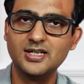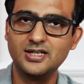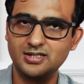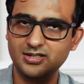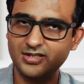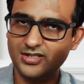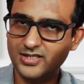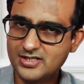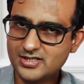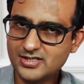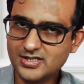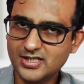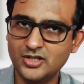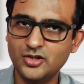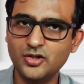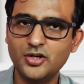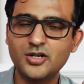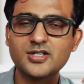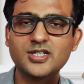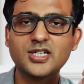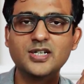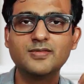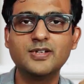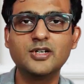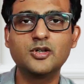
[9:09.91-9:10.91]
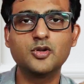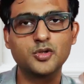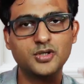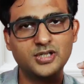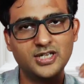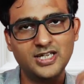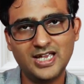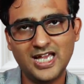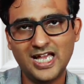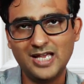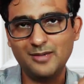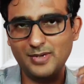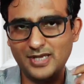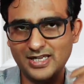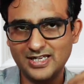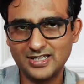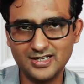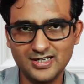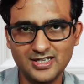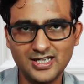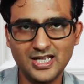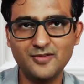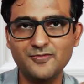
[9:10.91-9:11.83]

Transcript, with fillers: just tell yourself that, okay, I'm angry,